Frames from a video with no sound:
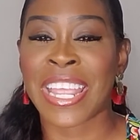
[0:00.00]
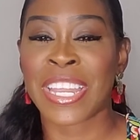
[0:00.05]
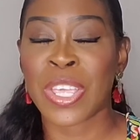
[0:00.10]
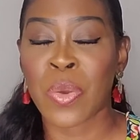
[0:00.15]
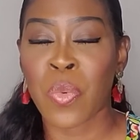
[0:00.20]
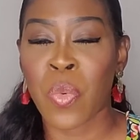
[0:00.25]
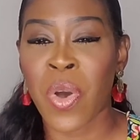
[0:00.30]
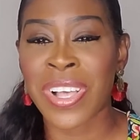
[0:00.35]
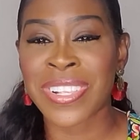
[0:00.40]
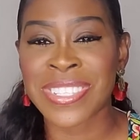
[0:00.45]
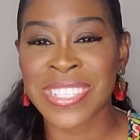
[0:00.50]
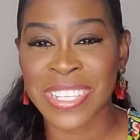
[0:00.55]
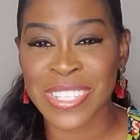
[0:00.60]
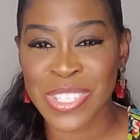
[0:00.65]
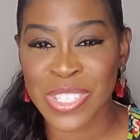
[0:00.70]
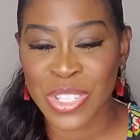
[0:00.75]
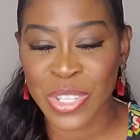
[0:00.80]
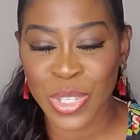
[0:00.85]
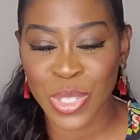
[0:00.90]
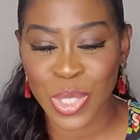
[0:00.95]
and he wants
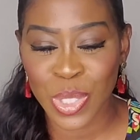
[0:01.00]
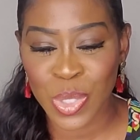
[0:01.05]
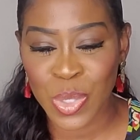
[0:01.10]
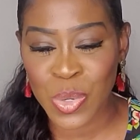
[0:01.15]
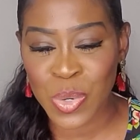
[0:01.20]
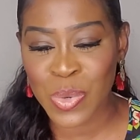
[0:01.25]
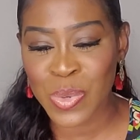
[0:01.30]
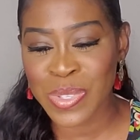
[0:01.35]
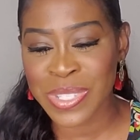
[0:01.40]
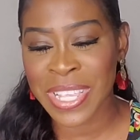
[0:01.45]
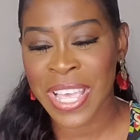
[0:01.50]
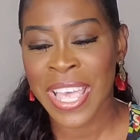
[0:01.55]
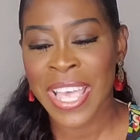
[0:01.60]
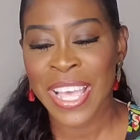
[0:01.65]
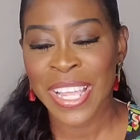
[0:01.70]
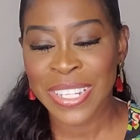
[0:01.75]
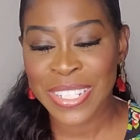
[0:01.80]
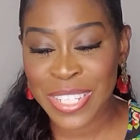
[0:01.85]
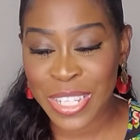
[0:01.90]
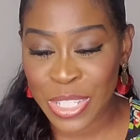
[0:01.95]
us to use
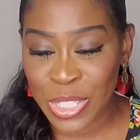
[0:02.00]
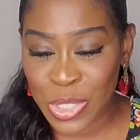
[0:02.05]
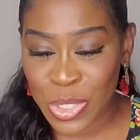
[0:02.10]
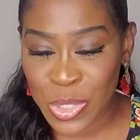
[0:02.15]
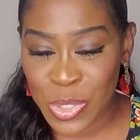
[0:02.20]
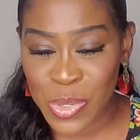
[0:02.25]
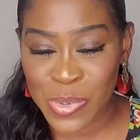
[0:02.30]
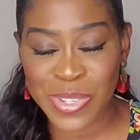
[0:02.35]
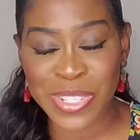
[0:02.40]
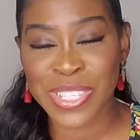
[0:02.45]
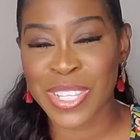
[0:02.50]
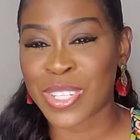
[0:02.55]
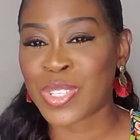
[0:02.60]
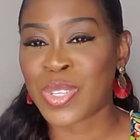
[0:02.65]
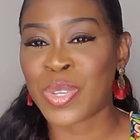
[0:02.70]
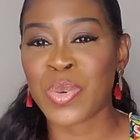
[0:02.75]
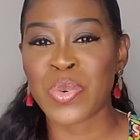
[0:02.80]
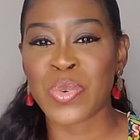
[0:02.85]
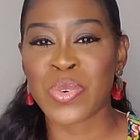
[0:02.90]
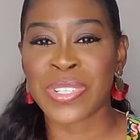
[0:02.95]
to use the
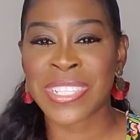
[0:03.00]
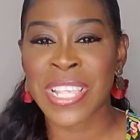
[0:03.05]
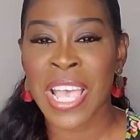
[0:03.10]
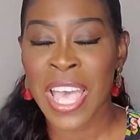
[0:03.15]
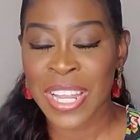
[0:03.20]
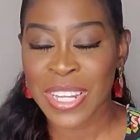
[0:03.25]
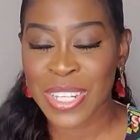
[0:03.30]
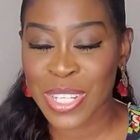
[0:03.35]
tools,